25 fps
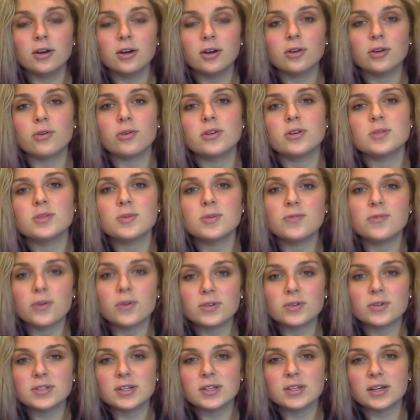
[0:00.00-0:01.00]
going to be
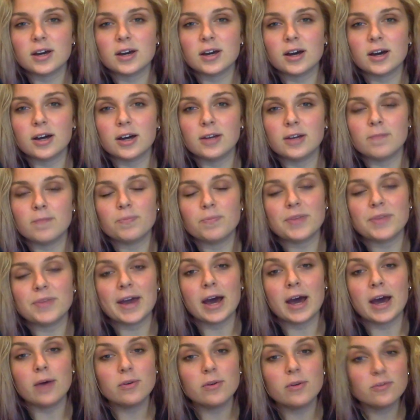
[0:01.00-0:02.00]
focusing on
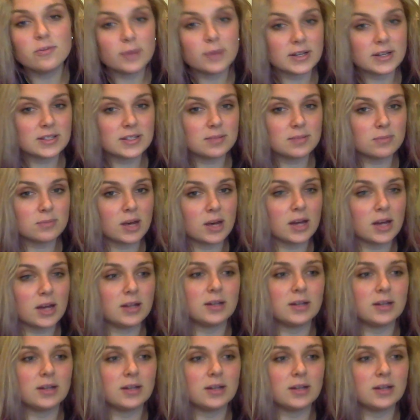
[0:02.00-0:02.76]
how Of Mice and Men